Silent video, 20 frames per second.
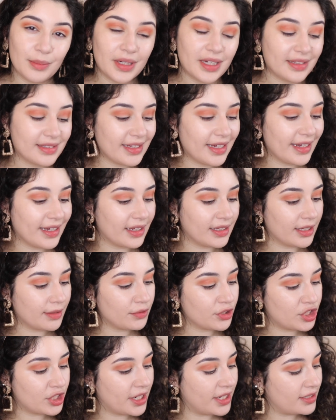I'm going to take another
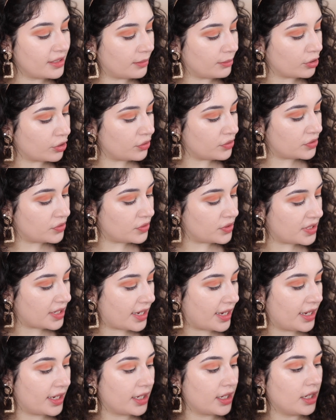shade. I'm going to
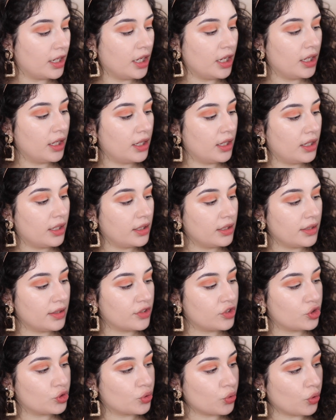take
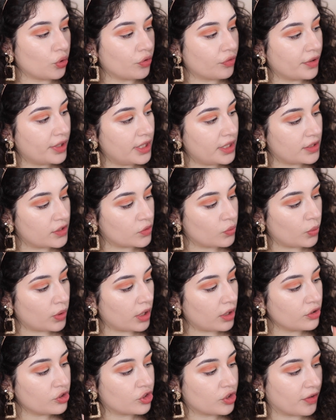Story as
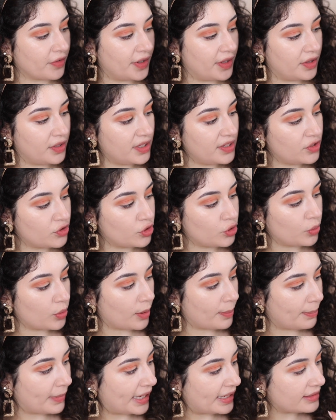well. Sorry, these two were
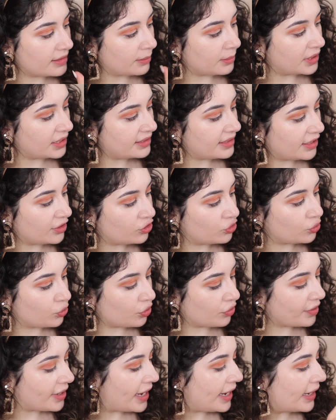mattes. I'm going to take
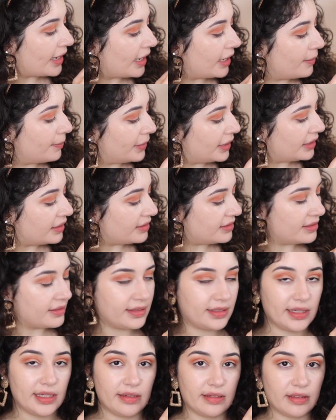Story again, but this is the